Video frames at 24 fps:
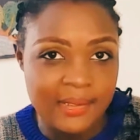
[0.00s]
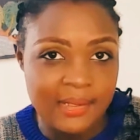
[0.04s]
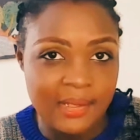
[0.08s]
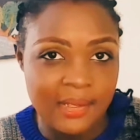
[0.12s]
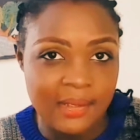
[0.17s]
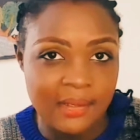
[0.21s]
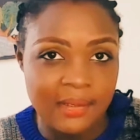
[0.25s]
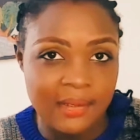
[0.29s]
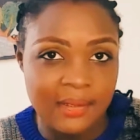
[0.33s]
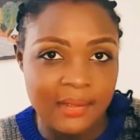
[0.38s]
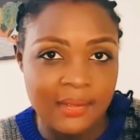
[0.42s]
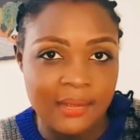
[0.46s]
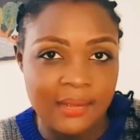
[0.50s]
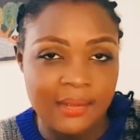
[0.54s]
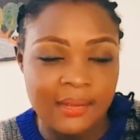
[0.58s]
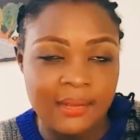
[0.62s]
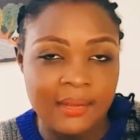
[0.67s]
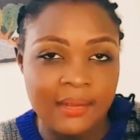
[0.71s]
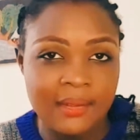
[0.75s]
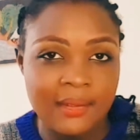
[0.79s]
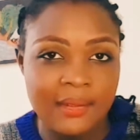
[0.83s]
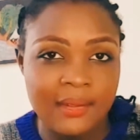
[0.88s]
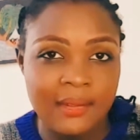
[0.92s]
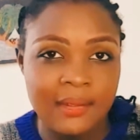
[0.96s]
teeth.
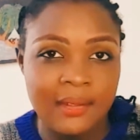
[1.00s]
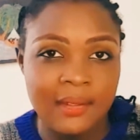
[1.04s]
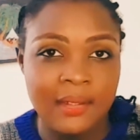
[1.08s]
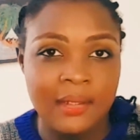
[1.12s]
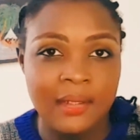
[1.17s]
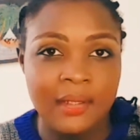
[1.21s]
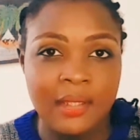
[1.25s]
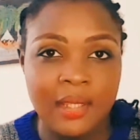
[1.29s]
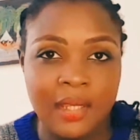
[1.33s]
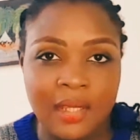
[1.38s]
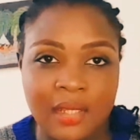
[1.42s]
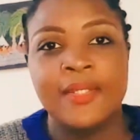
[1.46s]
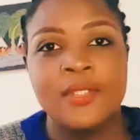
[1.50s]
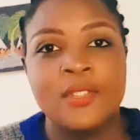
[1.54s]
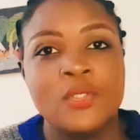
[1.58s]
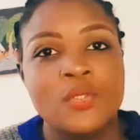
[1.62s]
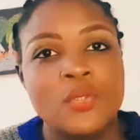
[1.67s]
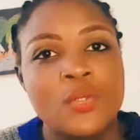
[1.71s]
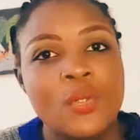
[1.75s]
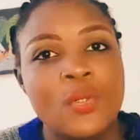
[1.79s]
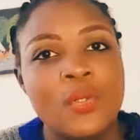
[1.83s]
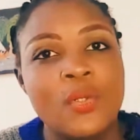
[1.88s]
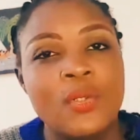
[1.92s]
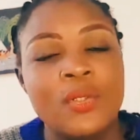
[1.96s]

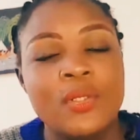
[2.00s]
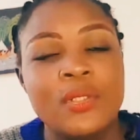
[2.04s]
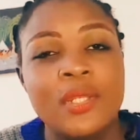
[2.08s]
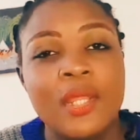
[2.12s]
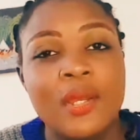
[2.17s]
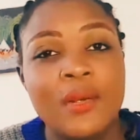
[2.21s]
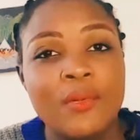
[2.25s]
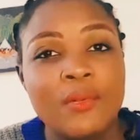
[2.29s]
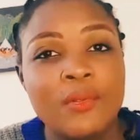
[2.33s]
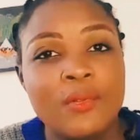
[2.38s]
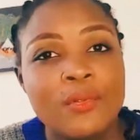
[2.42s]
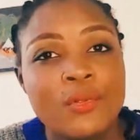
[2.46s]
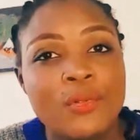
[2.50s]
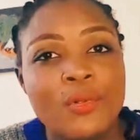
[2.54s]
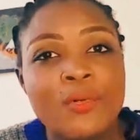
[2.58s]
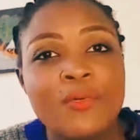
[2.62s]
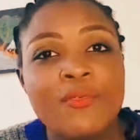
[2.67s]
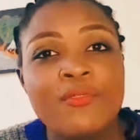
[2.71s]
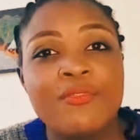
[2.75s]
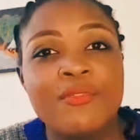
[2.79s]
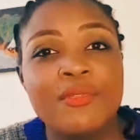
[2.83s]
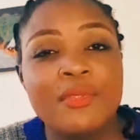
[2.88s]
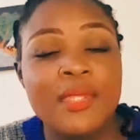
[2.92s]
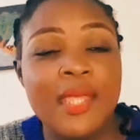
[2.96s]
So now you
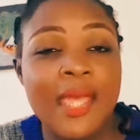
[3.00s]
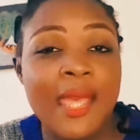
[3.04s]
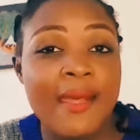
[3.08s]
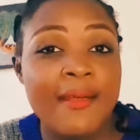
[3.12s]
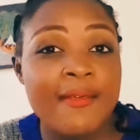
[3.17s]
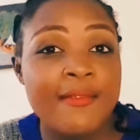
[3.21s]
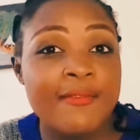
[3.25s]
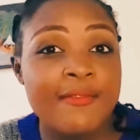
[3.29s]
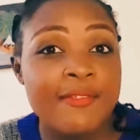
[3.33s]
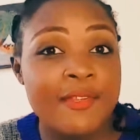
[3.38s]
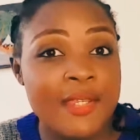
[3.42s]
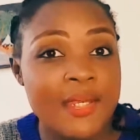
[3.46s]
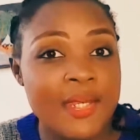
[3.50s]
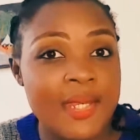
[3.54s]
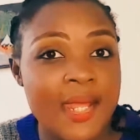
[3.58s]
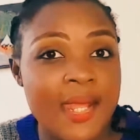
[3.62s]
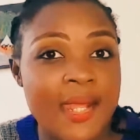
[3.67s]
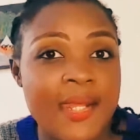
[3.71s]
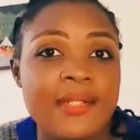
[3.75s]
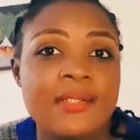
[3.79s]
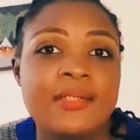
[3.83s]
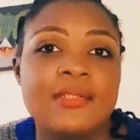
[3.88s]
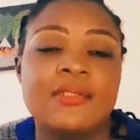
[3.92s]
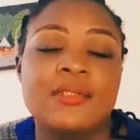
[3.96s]
know, there are
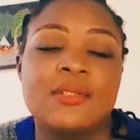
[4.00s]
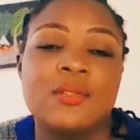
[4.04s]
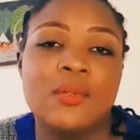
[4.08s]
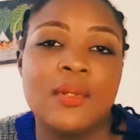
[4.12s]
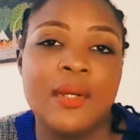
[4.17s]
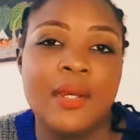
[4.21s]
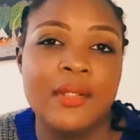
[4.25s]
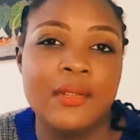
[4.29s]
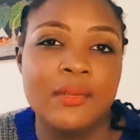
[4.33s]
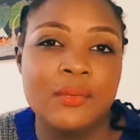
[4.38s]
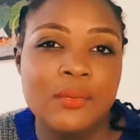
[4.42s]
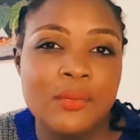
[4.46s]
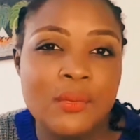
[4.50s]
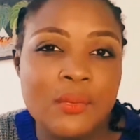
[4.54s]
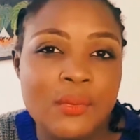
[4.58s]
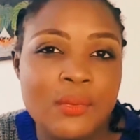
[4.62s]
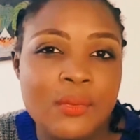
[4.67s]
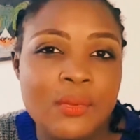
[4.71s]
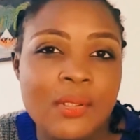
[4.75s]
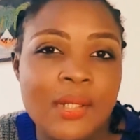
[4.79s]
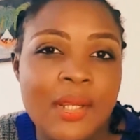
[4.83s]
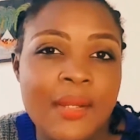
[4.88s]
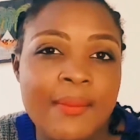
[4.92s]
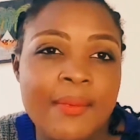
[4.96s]
veneers, you can
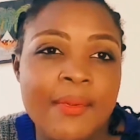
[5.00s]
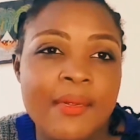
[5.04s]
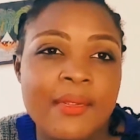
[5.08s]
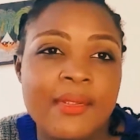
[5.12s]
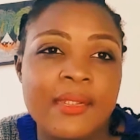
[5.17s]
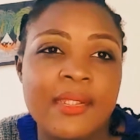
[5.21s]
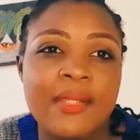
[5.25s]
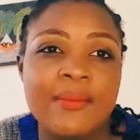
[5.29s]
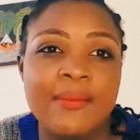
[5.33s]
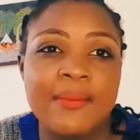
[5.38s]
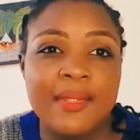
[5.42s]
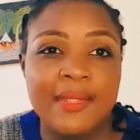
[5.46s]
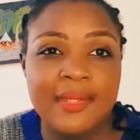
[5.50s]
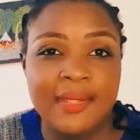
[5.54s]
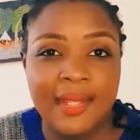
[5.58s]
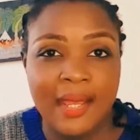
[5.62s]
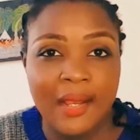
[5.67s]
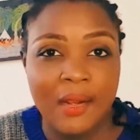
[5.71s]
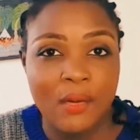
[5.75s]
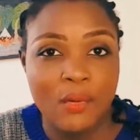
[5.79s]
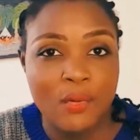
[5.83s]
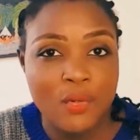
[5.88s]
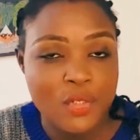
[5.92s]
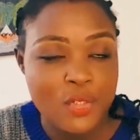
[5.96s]
google about them and their
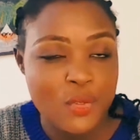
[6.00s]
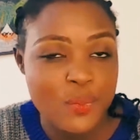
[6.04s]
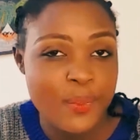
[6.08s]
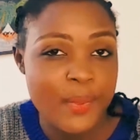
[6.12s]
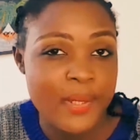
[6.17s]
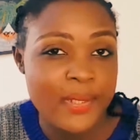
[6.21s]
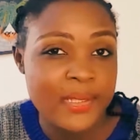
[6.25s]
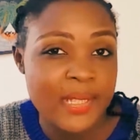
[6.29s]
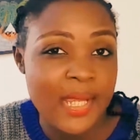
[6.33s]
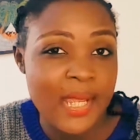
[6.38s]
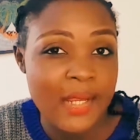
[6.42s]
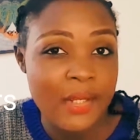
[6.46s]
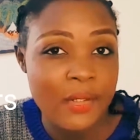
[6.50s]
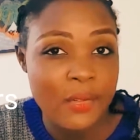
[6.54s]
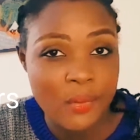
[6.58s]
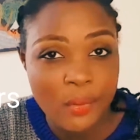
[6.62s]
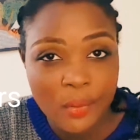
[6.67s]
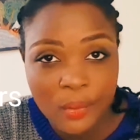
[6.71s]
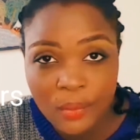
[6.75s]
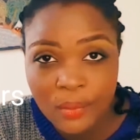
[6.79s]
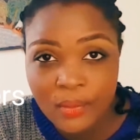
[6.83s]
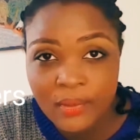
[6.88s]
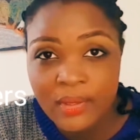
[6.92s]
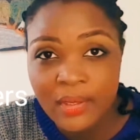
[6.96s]
cost, but I
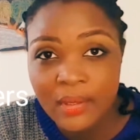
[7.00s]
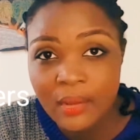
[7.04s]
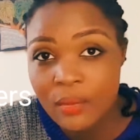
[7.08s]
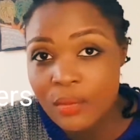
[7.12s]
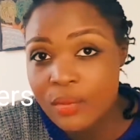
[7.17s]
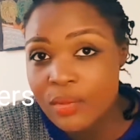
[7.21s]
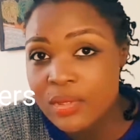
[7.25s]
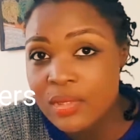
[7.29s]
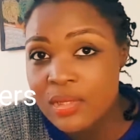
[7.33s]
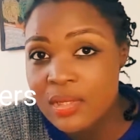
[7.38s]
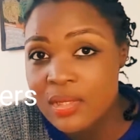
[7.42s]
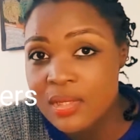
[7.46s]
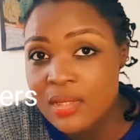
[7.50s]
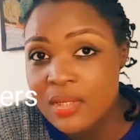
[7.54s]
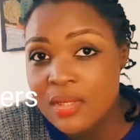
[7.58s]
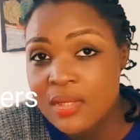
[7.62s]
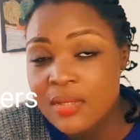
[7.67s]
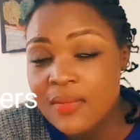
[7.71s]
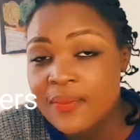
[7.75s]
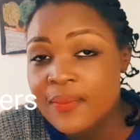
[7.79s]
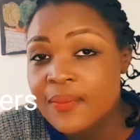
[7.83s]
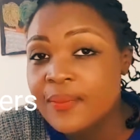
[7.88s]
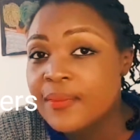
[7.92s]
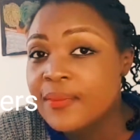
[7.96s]
know the cost
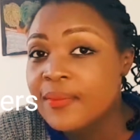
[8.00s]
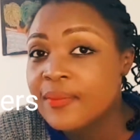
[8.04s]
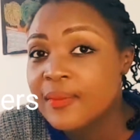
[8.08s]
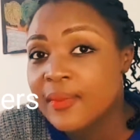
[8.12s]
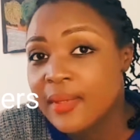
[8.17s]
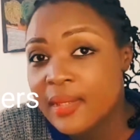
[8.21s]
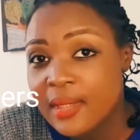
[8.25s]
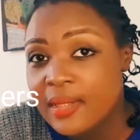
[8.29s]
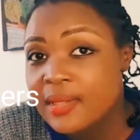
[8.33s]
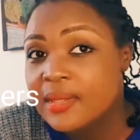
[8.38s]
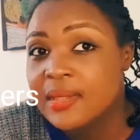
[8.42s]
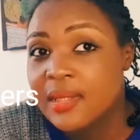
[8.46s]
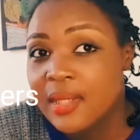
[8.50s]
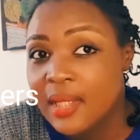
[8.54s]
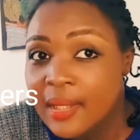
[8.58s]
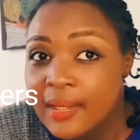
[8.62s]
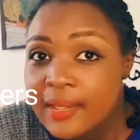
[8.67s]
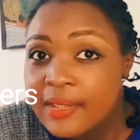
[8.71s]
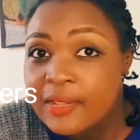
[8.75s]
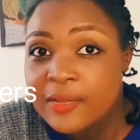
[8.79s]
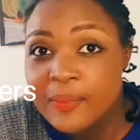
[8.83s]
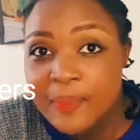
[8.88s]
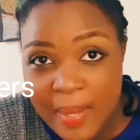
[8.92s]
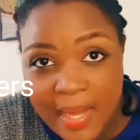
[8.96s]
is
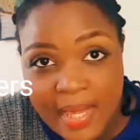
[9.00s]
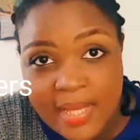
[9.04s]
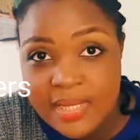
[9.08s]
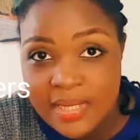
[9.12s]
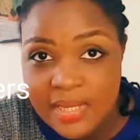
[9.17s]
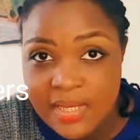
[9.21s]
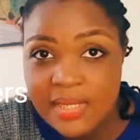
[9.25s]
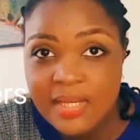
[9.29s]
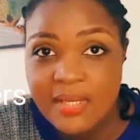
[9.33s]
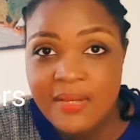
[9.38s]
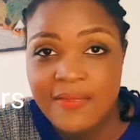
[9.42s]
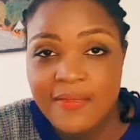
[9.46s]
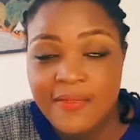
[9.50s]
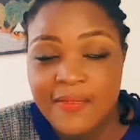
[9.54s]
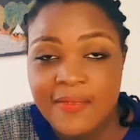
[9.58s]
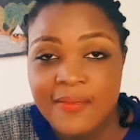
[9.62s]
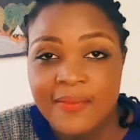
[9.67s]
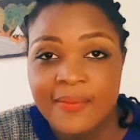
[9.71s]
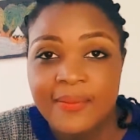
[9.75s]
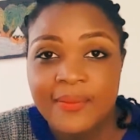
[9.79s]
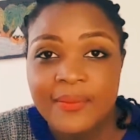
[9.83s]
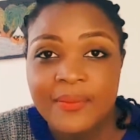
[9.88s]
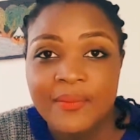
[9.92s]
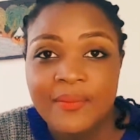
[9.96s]
expensive.
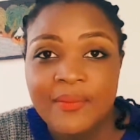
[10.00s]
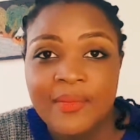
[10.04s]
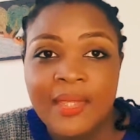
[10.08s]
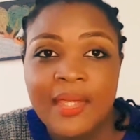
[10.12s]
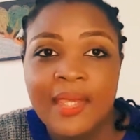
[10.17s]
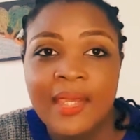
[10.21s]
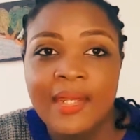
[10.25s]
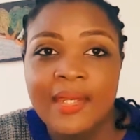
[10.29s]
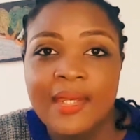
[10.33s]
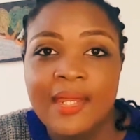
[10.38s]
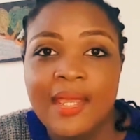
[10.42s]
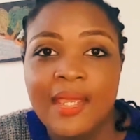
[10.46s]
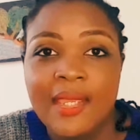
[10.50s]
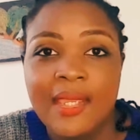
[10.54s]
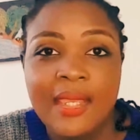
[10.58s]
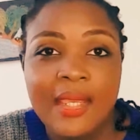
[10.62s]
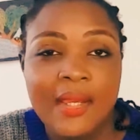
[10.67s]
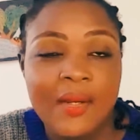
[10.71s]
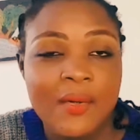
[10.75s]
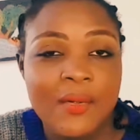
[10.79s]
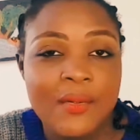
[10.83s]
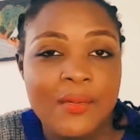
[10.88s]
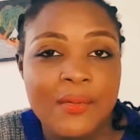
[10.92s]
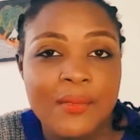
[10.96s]
Hey, na hii
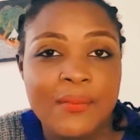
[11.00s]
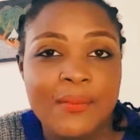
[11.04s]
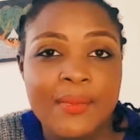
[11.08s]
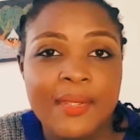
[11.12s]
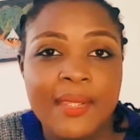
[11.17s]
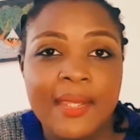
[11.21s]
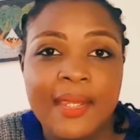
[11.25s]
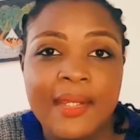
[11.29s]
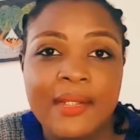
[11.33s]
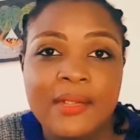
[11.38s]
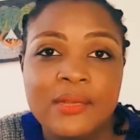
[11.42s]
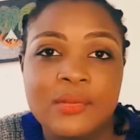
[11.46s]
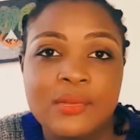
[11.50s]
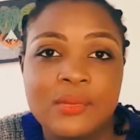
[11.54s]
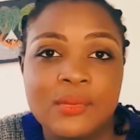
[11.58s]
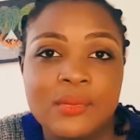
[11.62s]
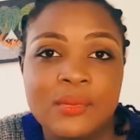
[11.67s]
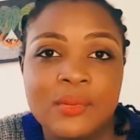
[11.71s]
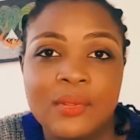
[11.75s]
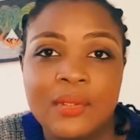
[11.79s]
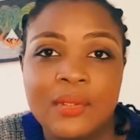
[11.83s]
economy yetu,